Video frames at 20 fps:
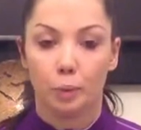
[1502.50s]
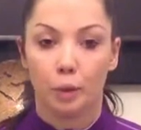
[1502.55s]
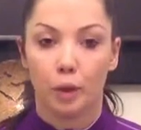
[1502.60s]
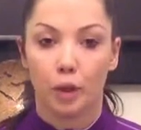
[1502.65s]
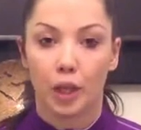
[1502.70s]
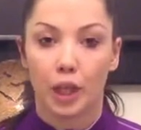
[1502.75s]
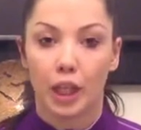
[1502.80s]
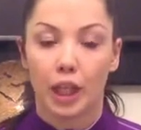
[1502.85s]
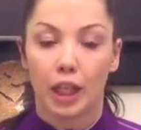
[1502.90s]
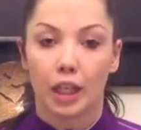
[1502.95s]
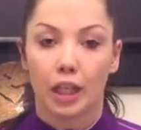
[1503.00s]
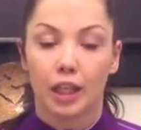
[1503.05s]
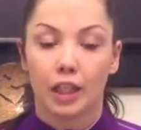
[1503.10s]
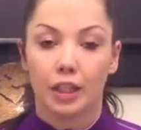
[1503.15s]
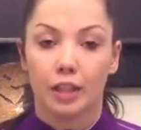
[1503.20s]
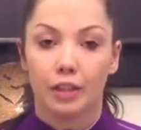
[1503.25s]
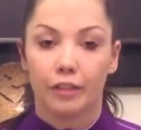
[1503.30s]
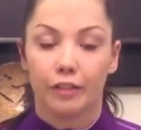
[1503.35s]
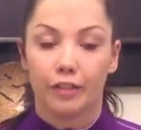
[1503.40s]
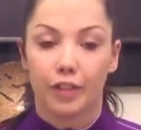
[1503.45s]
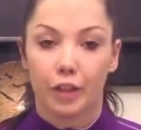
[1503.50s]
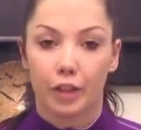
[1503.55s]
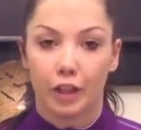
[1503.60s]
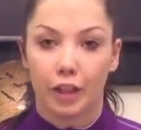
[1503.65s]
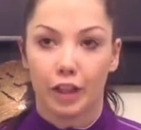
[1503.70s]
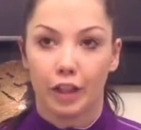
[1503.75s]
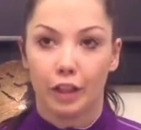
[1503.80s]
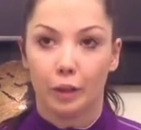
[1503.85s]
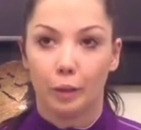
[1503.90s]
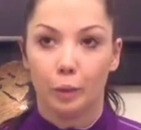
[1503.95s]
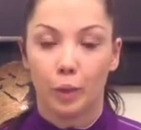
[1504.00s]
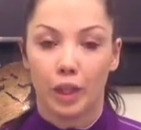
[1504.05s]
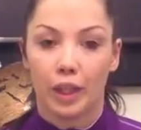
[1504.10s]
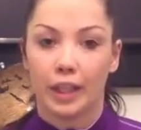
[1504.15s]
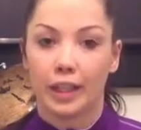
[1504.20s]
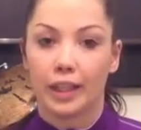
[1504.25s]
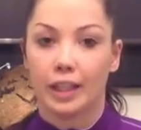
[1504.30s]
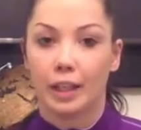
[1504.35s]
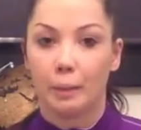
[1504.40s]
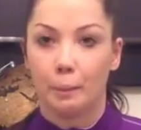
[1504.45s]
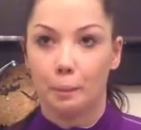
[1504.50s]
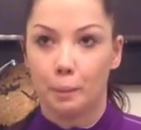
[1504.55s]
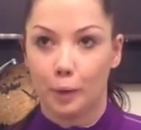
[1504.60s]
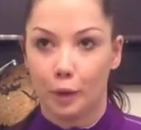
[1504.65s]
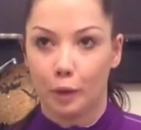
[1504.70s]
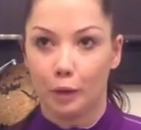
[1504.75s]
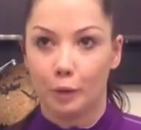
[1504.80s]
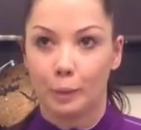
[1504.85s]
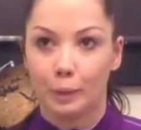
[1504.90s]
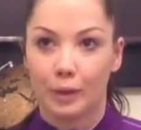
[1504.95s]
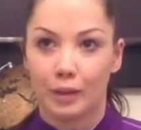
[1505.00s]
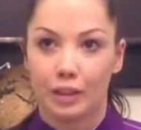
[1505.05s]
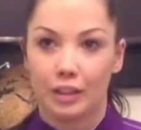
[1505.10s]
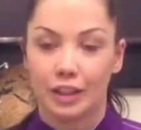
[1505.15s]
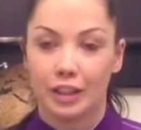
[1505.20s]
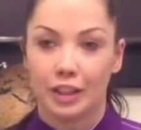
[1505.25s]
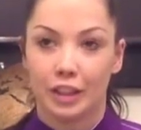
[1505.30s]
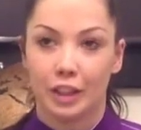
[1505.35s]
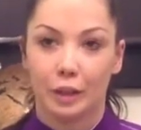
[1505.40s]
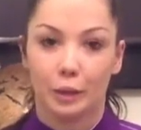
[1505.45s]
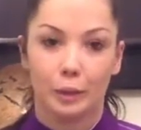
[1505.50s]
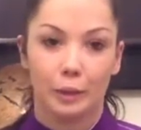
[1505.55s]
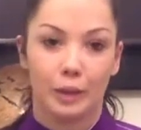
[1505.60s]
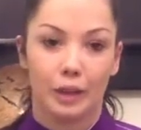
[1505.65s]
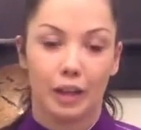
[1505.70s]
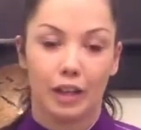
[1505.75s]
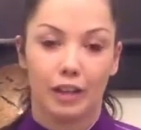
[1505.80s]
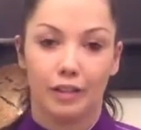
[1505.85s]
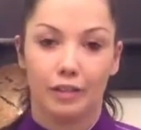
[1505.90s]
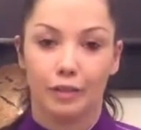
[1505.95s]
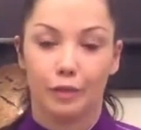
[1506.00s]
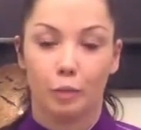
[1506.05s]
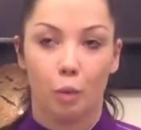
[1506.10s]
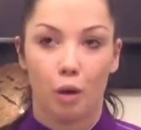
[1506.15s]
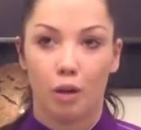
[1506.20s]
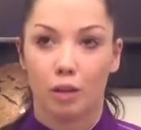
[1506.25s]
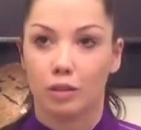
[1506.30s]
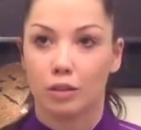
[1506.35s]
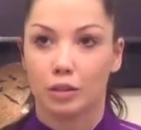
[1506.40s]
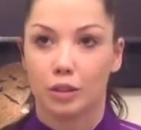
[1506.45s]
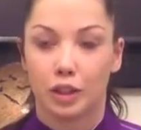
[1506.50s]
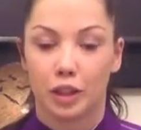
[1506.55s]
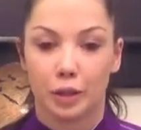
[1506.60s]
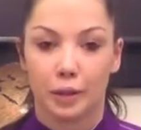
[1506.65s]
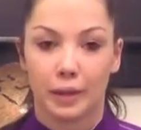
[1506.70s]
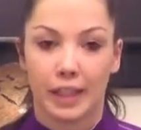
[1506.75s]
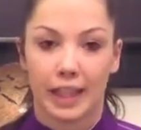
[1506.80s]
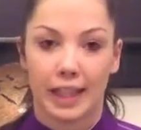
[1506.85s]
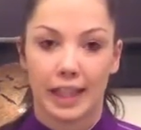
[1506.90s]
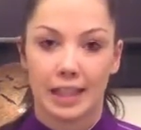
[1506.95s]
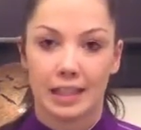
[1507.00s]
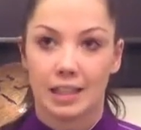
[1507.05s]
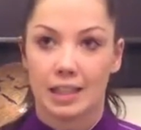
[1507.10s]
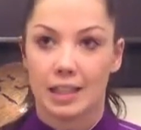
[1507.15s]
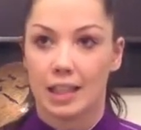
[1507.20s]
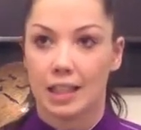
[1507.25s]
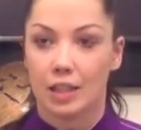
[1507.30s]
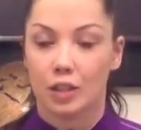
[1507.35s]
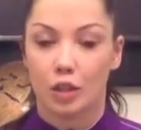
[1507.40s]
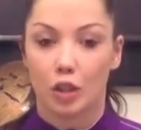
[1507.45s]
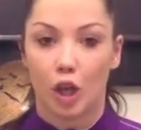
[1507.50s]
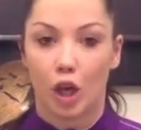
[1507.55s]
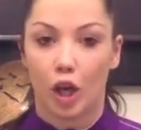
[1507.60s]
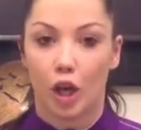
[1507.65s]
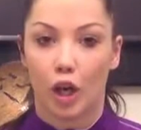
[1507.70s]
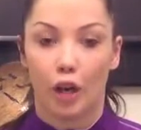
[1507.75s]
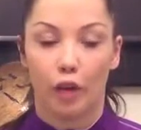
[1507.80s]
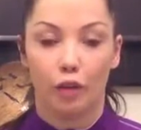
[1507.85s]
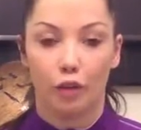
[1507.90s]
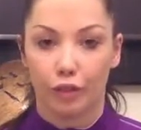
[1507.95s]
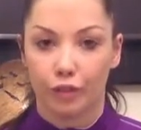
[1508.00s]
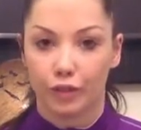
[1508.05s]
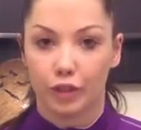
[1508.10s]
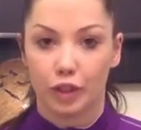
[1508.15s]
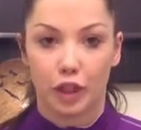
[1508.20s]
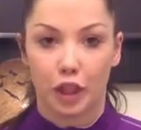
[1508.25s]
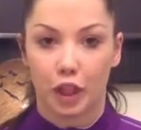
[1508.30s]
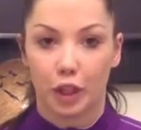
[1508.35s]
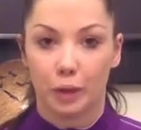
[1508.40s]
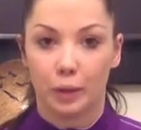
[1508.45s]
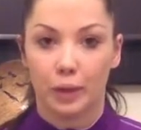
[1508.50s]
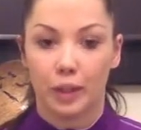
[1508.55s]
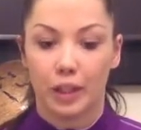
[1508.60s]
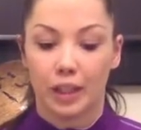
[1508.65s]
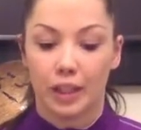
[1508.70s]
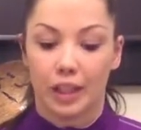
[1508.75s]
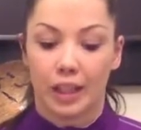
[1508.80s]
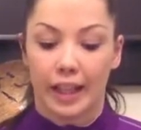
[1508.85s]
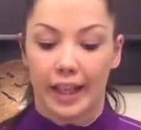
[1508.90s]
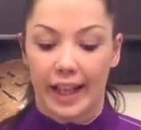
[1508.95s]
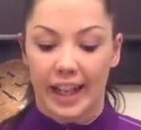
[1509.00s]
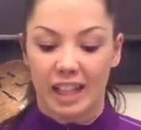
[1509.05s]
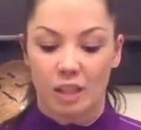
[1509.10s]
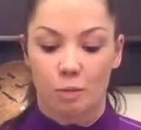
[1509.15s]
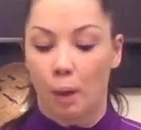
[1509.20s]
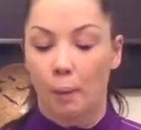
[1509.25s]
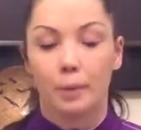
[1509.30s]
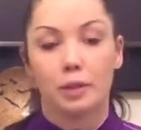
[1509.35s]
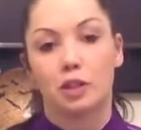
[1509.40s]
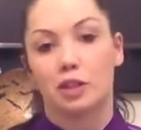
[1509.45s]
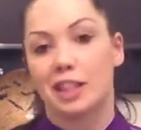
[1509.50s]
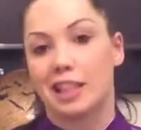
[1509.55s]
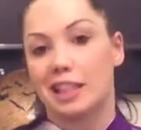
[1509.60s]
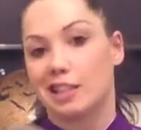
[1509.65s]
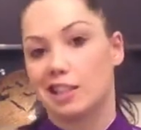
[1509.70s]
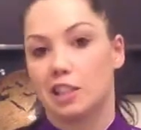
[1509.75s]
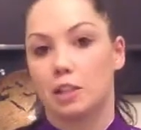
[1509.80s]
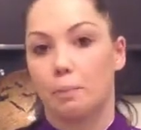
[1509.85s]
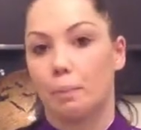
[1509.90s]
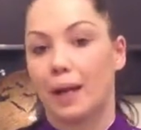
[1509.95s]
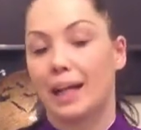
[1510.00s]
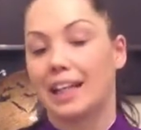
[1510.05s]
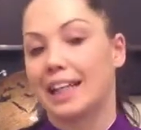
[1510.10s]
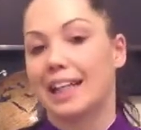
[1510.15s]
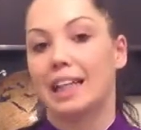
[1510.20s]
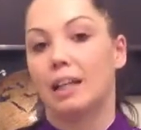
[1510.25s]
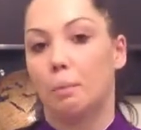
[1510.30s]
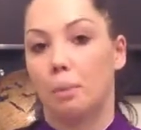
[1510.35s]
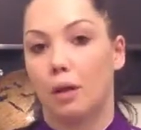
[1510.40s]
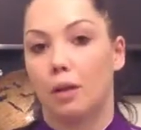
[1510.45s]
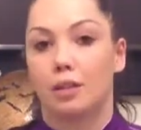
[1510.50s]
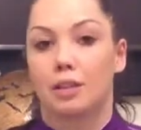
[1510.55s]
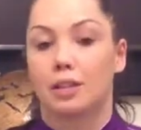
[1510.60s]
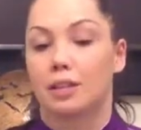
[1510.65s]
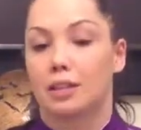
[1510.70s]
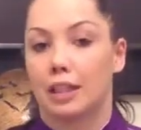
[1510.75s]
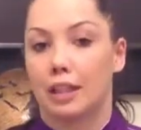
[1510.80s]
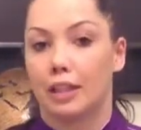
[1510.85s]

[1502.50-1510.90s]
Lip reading: But for the working mum, you know, of 1 or 2 kids that's got enough to do, it's probably just easy to bang it in a box.